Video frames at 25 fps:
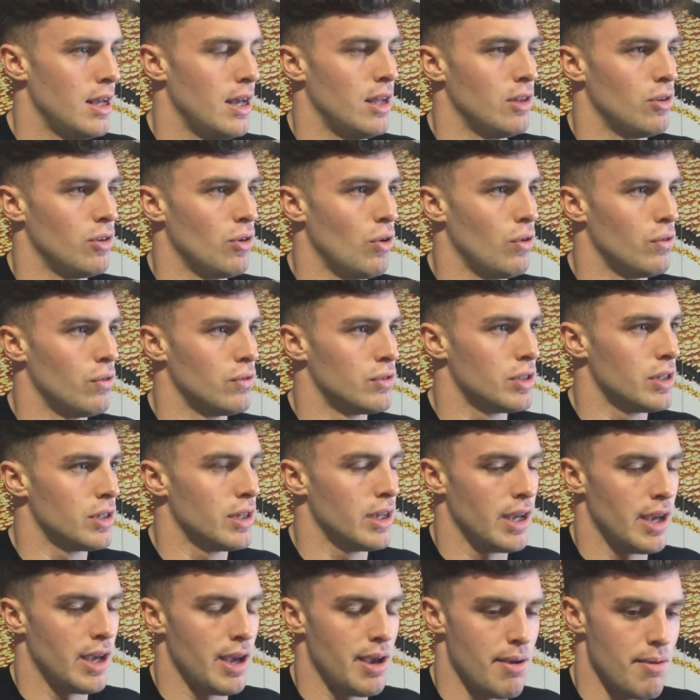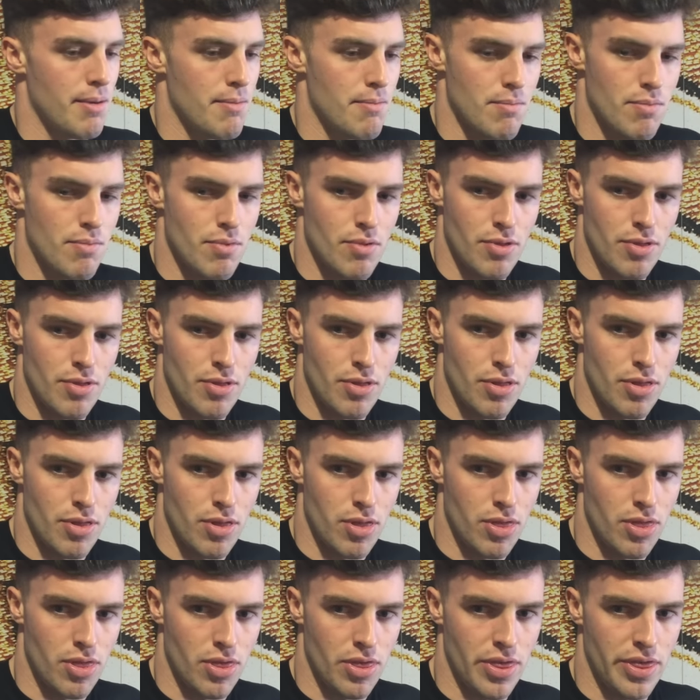And obviously, then
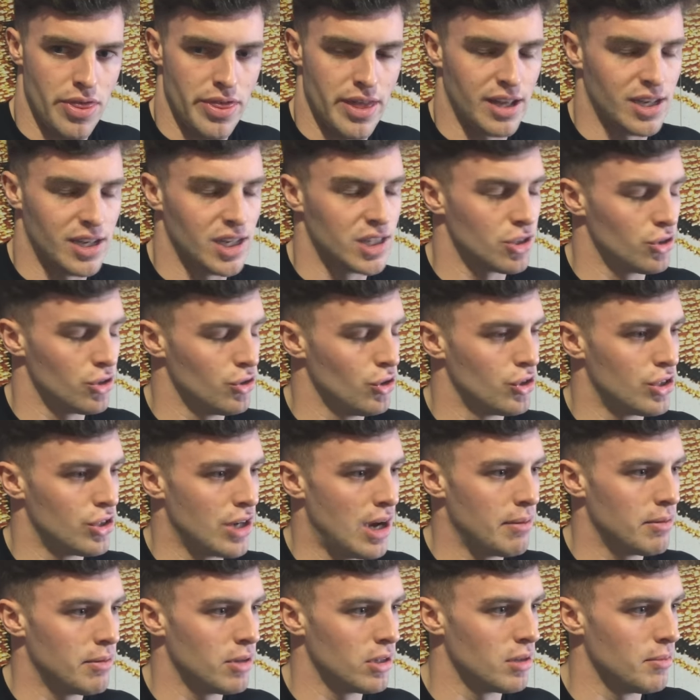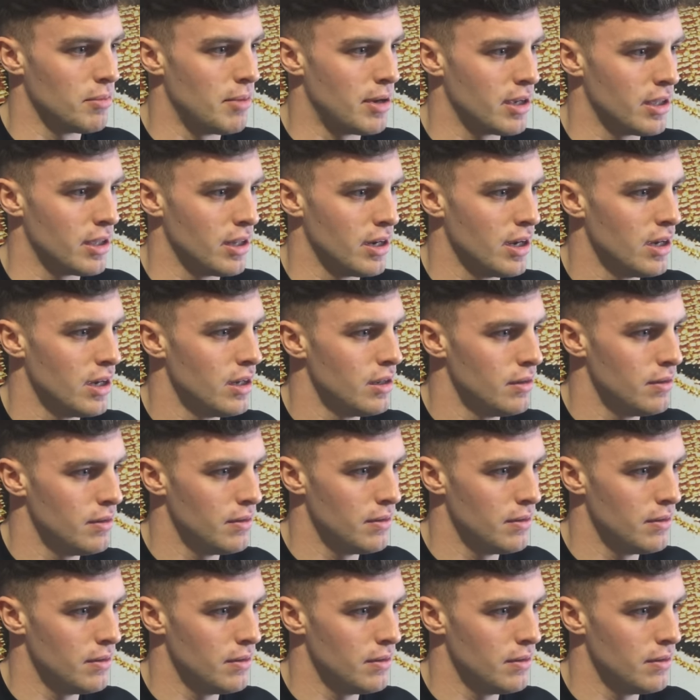it's a new chapter to my career.